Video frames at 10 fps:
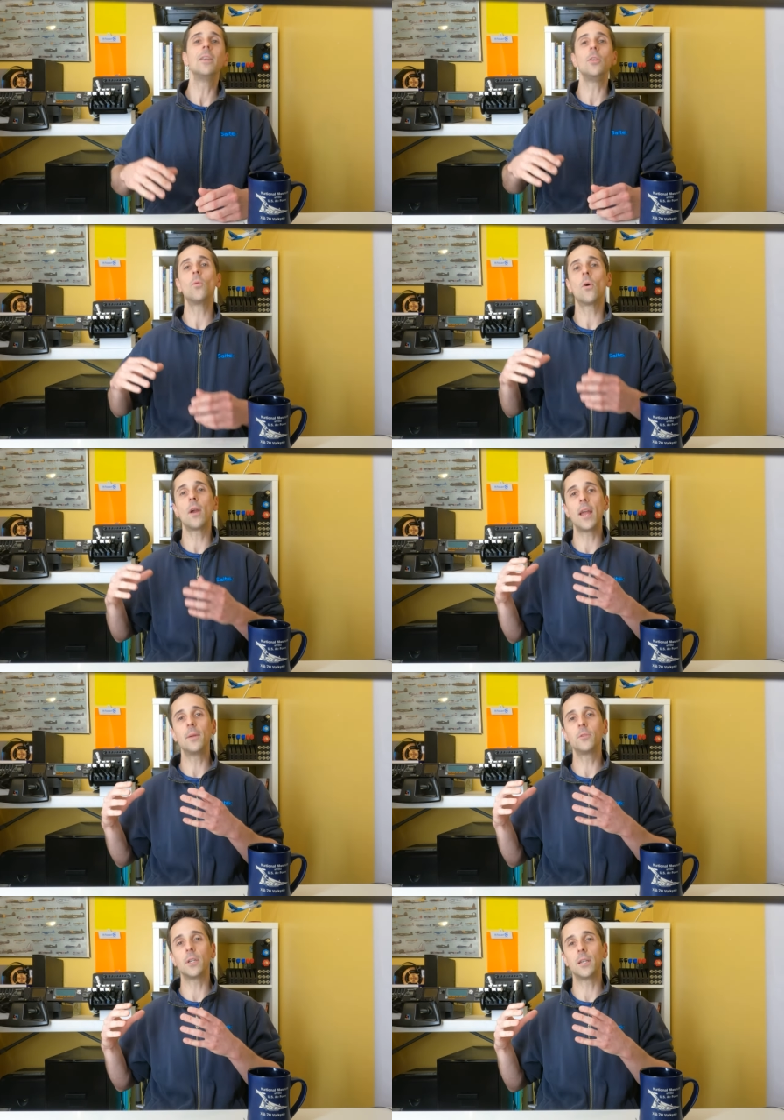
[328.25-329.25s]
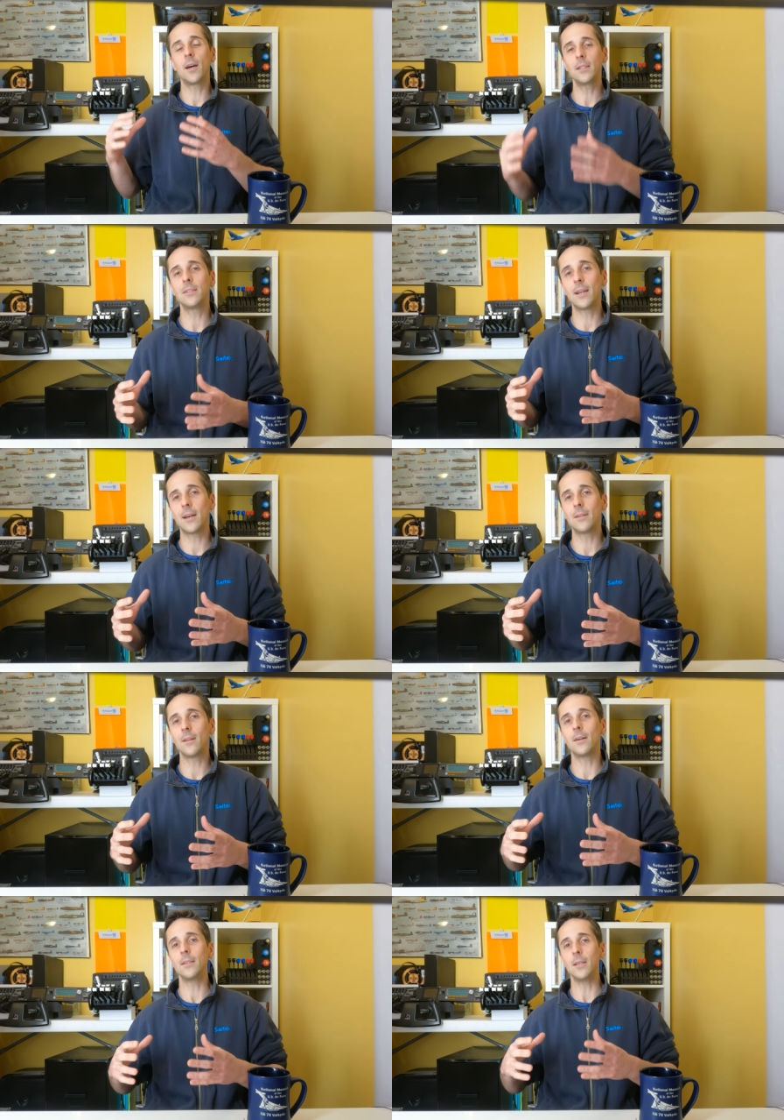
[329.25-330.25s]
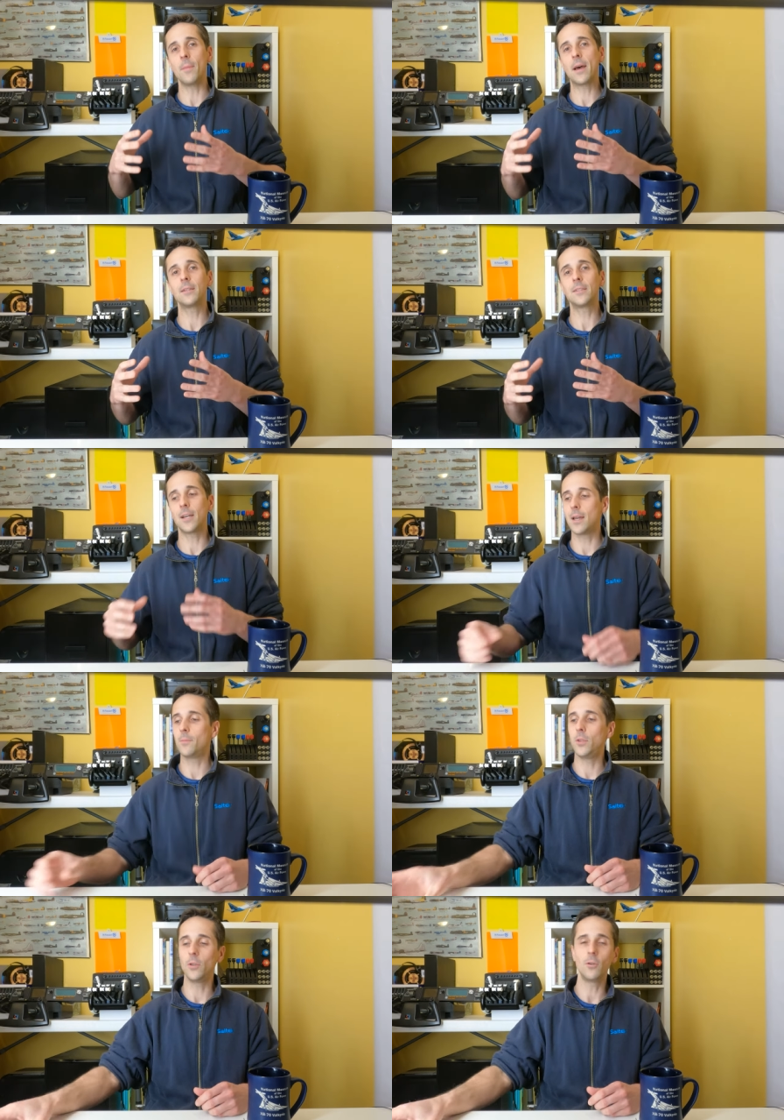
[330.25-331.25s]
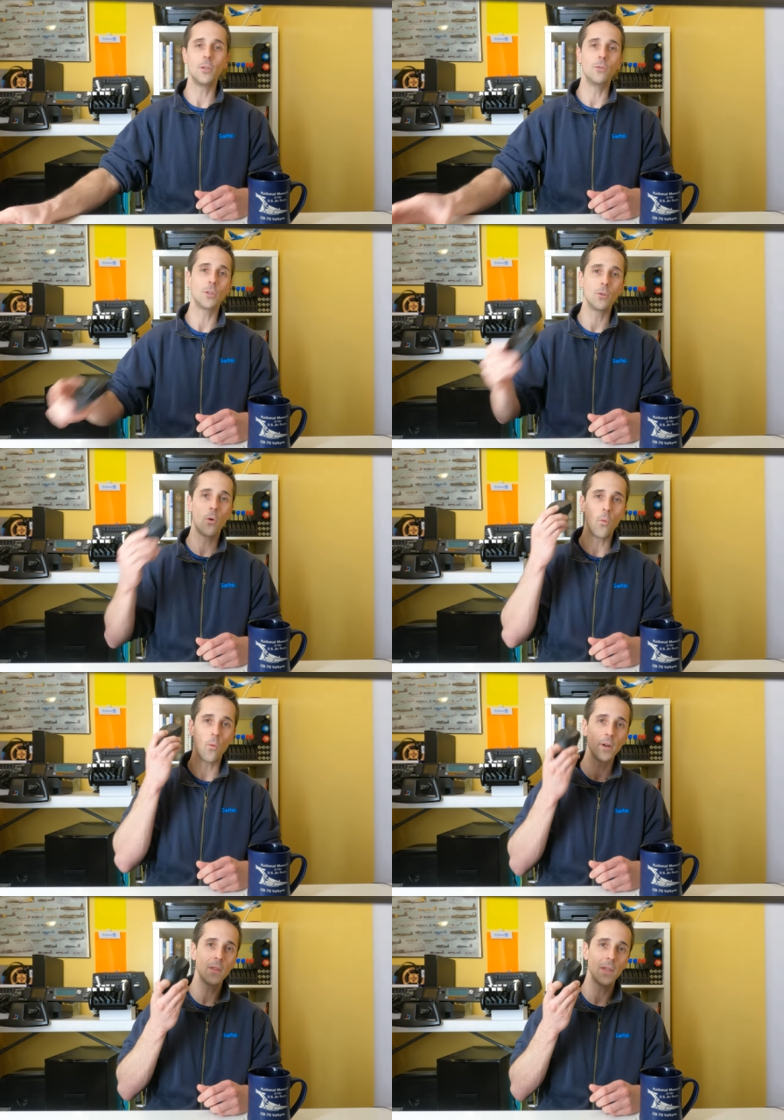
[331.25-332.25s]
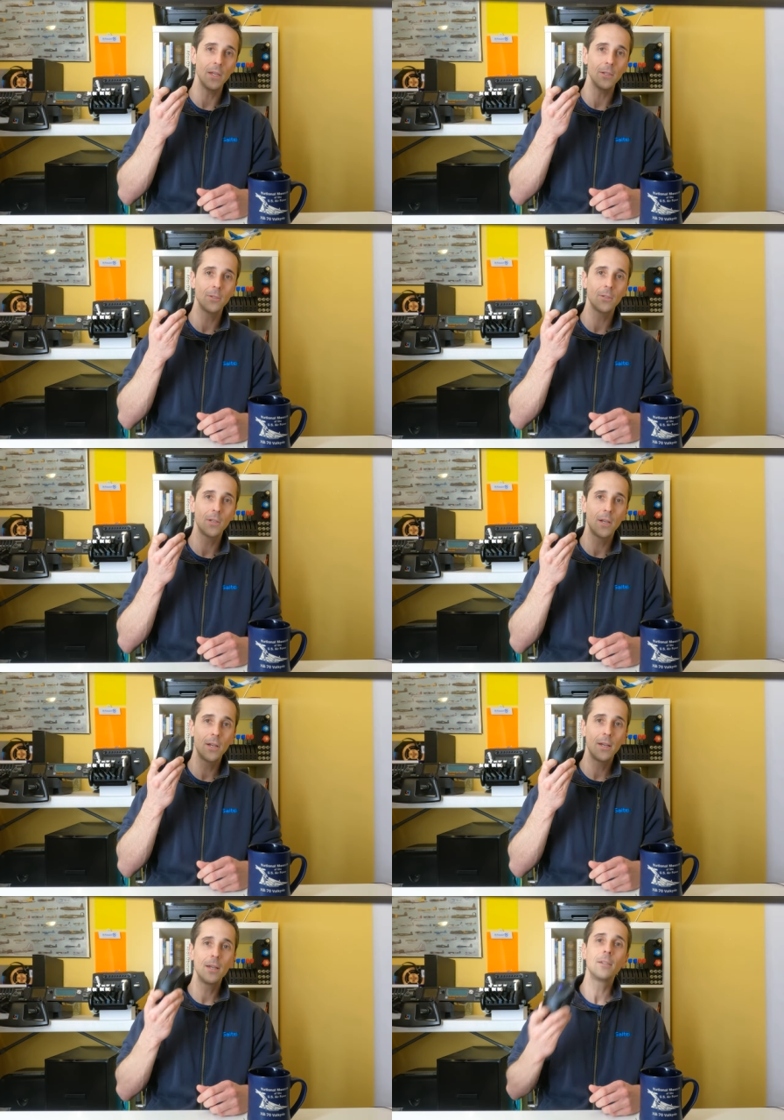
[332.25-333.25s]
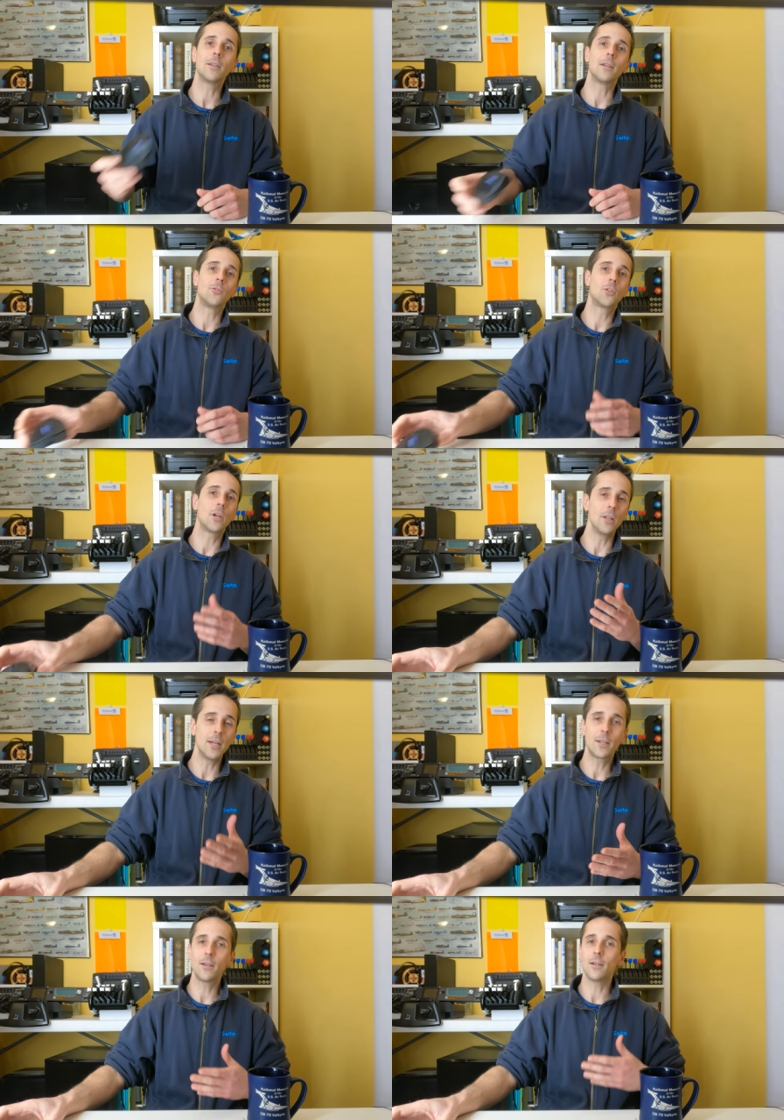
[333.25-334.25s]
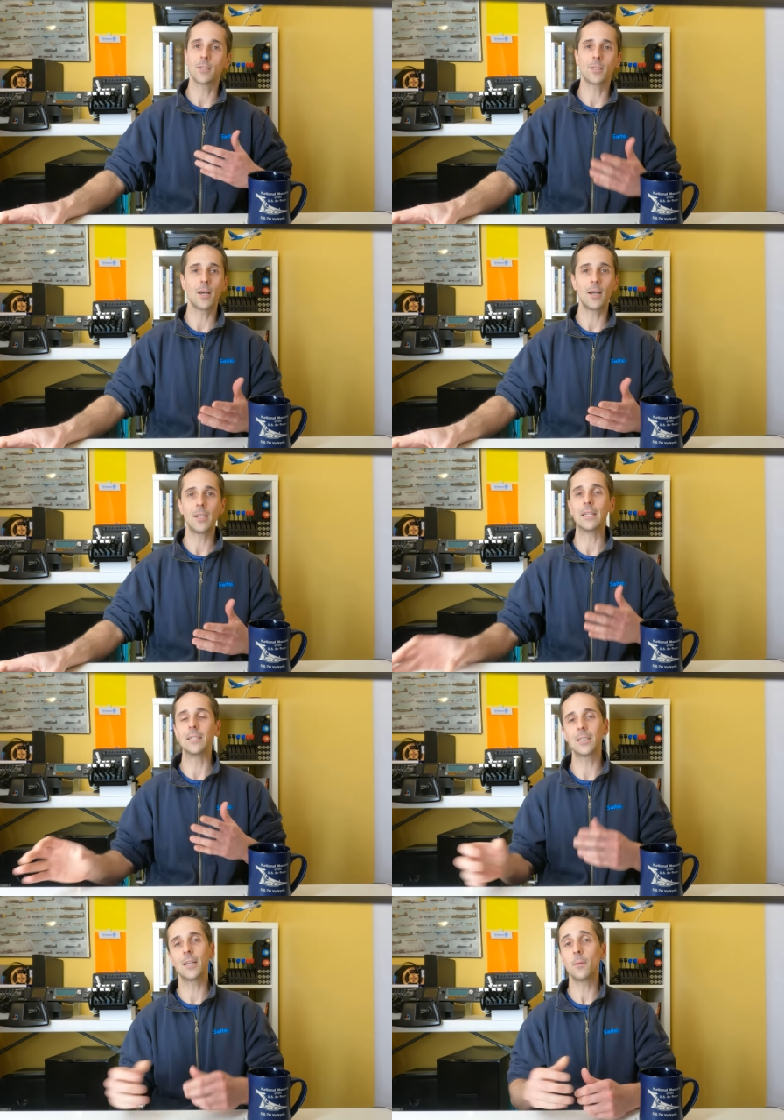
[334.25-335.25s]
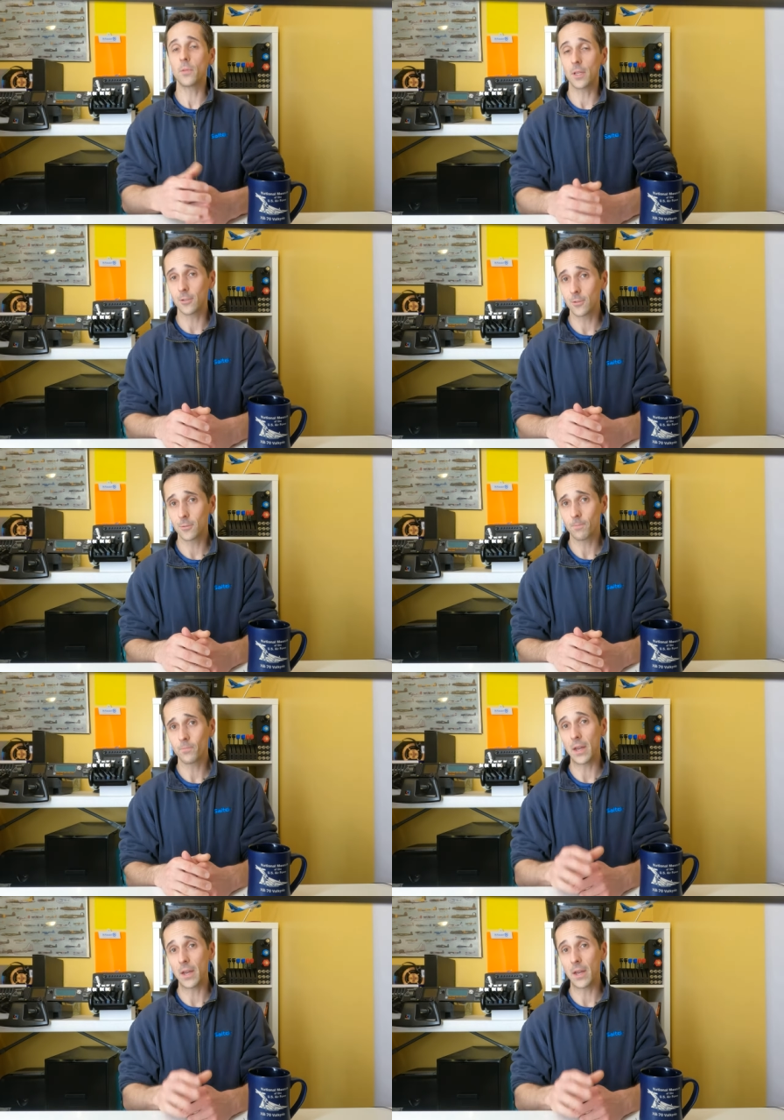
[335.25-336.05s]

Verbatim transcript: you are able to cut down on the amount of time you're using one of these to click, assign, and set up things.